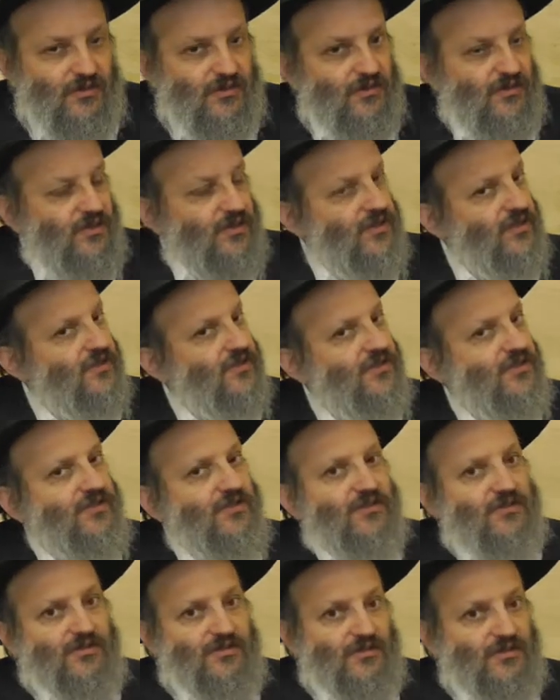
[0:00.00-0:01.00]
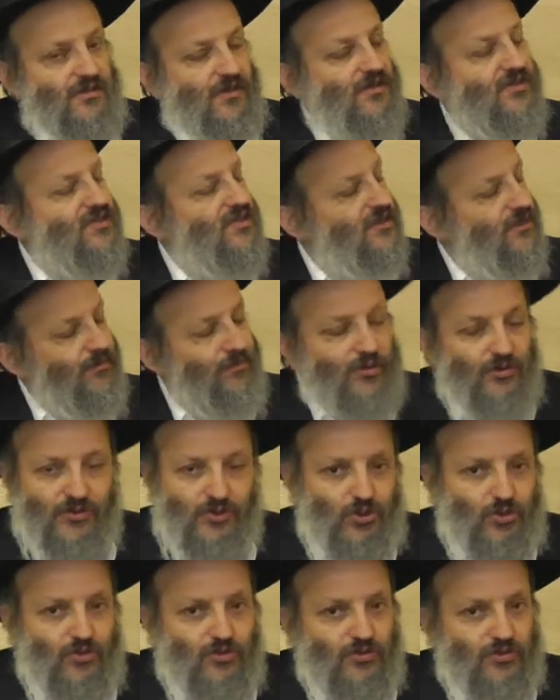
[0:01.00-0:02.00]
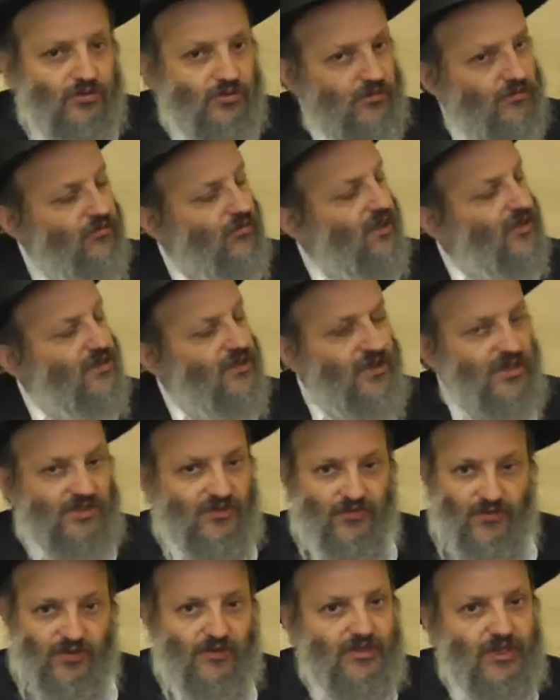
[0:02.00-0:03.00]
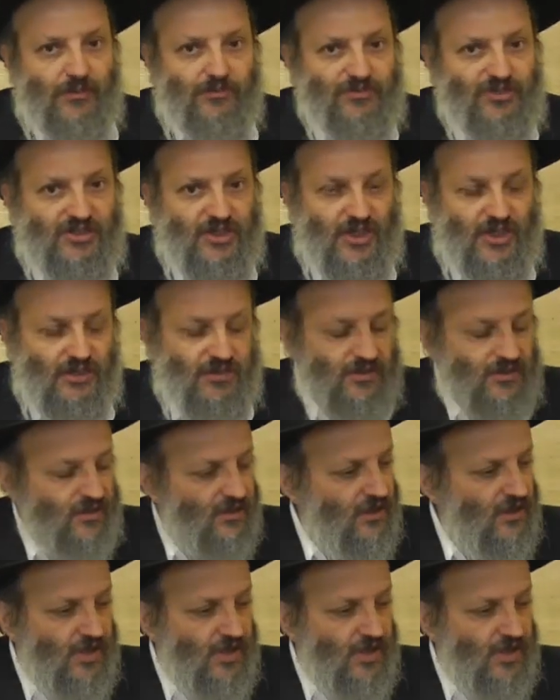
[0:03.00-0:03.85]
He's a simple Jew, but he gets very upset.